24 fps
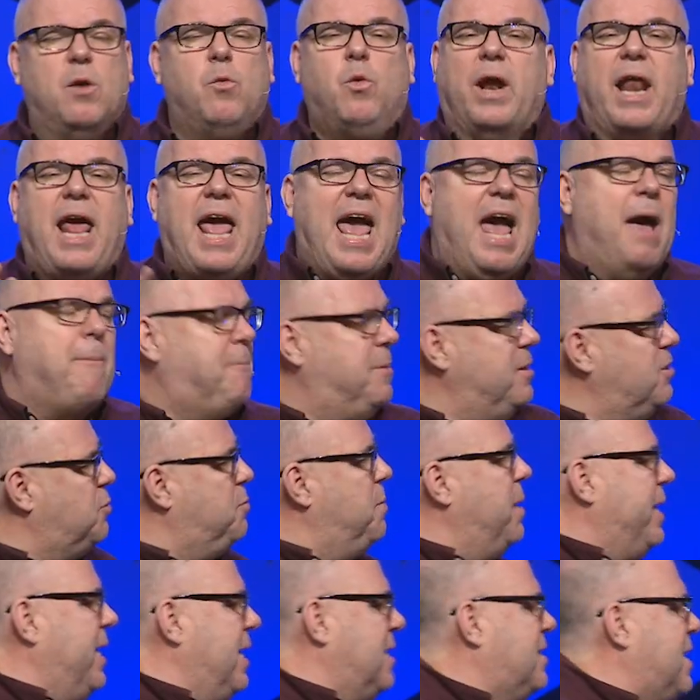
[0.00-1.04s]
what happens
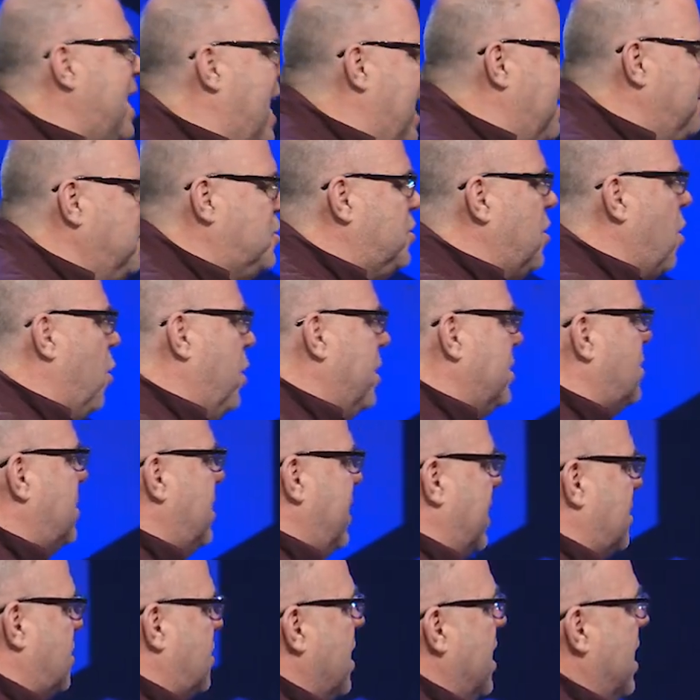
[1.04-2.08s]
many times, though, is
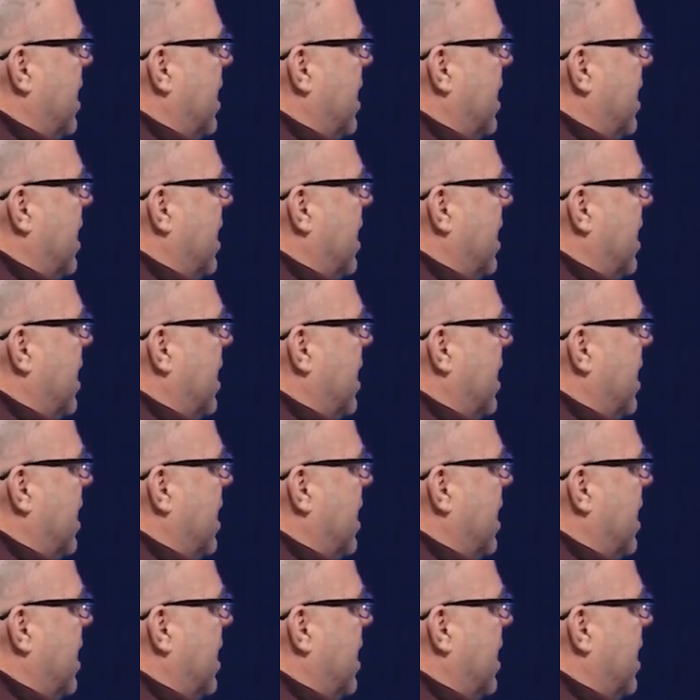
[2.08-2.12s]
this